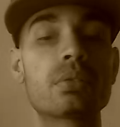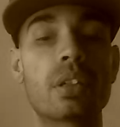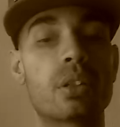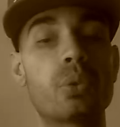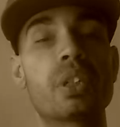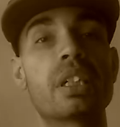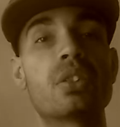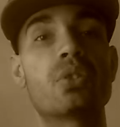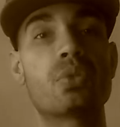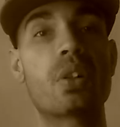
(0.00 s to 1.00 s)

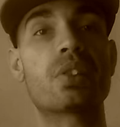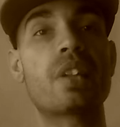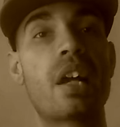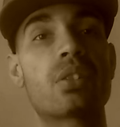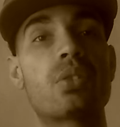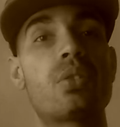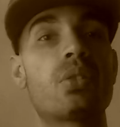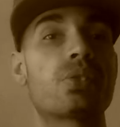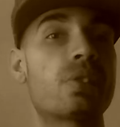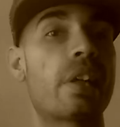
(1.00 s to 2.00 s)
including drugs,
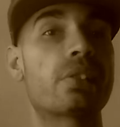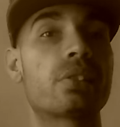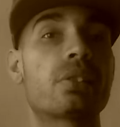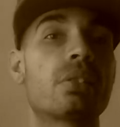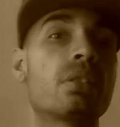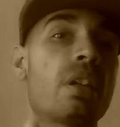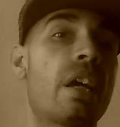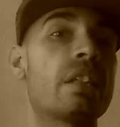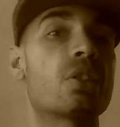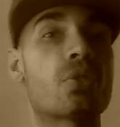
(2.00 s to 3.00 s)
alcohol, sex,
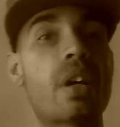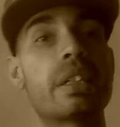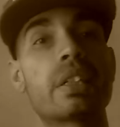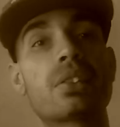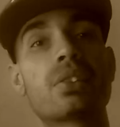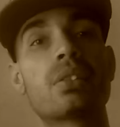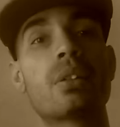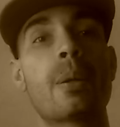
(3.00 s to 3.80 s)
electronics,